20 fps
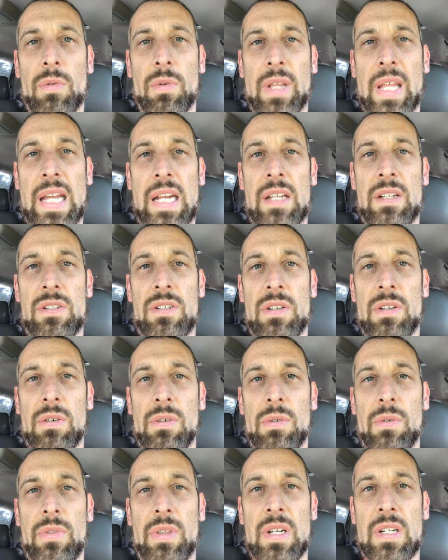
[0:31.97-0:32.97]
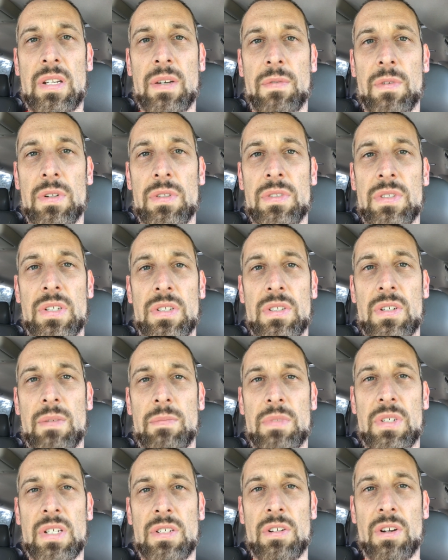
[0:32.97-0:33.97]
related to the different
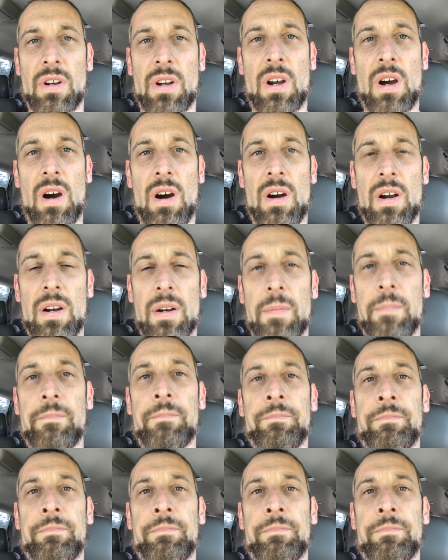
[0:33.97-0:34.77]
systems in your car,